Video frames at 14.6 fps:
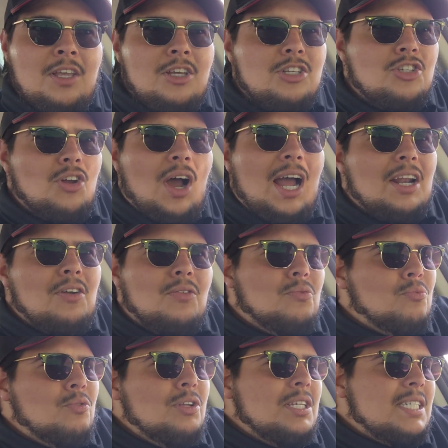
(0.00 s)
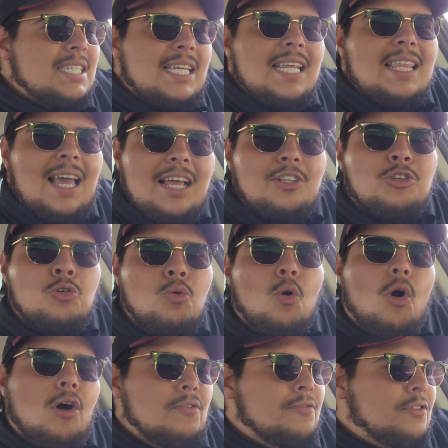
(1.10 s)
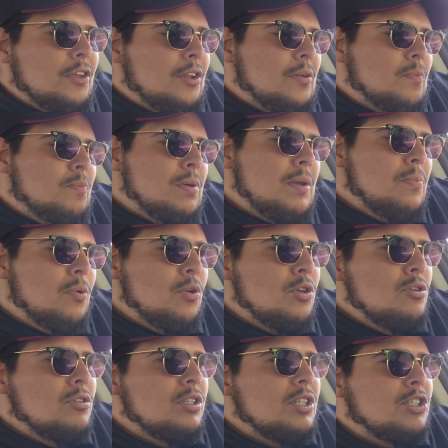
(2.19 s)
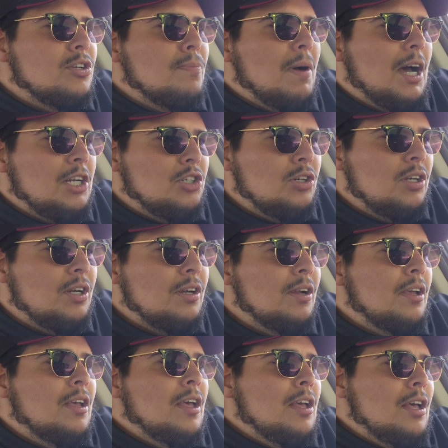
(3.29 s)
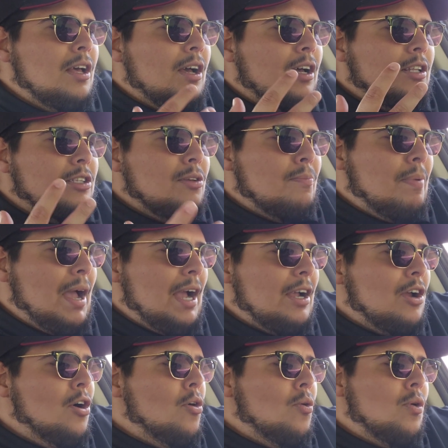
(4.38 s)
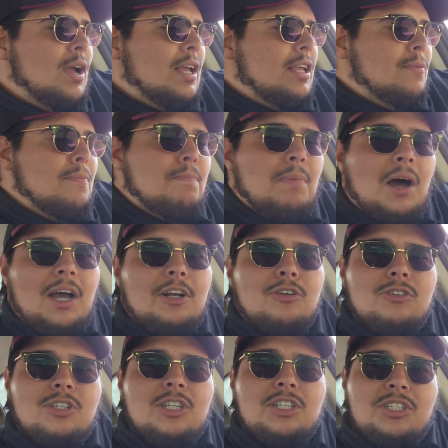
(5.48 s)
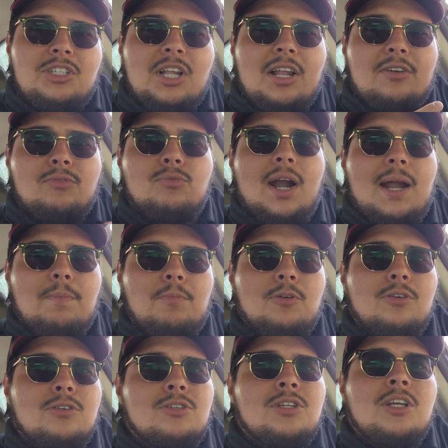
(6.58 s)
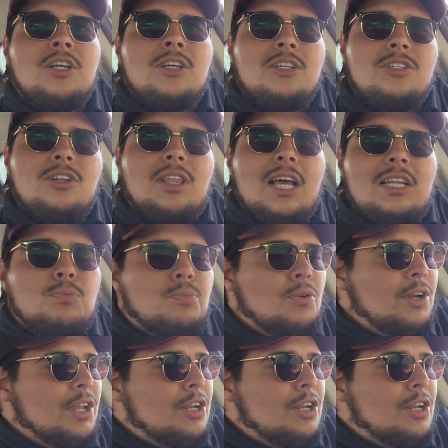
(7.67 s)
So I don't really see that too often, people using Sumatra tobacco in binders instead of wrappers. So that's pretty